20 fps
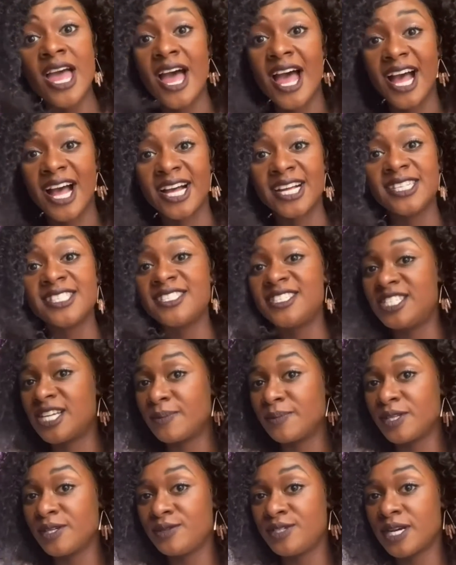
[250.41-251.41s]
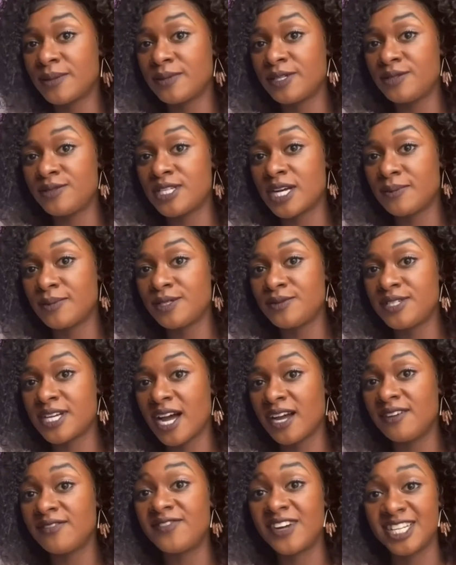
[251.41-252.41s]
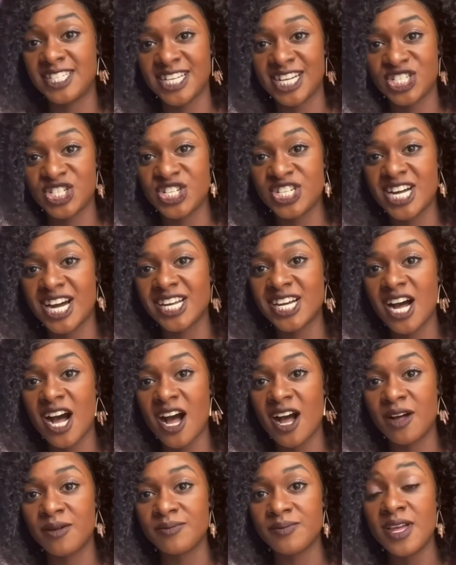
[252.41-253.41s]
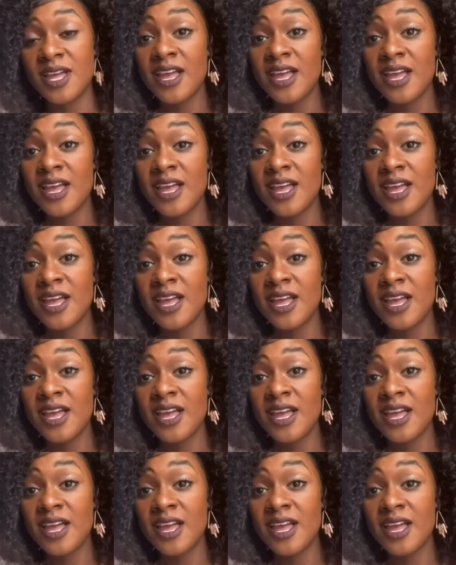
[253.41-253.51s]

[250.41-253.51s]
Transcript: at www.vondechii.com.